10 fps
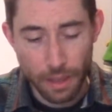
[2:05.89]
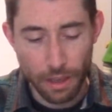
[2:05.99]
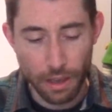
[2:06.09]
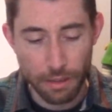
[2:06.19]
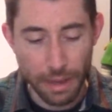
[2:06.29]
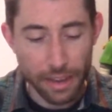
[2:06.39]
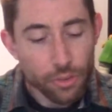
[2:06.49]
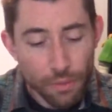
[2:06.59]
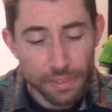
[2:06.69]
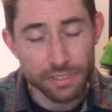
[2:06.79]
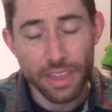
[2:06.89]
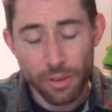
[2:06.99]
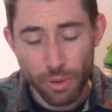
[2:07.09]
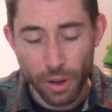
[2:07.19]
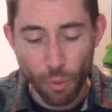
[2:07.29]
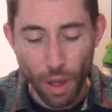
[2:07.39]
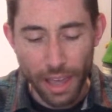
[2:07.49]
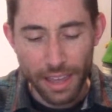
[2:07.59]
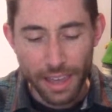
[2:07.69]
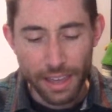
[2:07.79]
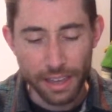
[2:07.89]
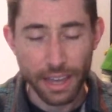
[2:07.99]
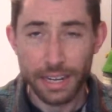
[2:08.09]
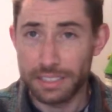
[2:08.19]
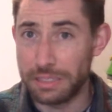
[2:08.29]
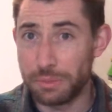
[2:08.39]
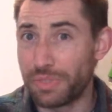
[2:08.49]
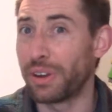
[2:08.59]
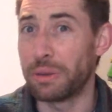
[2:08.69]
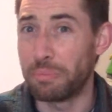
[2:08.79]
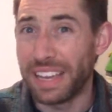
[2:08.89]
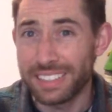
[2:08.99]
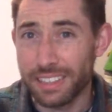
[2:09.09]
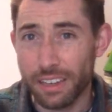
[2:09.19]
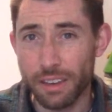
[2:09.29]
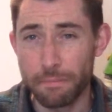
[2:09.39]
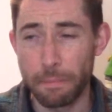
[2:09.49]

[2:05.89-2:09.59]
I do have to say that right away. It kind of seems very basic.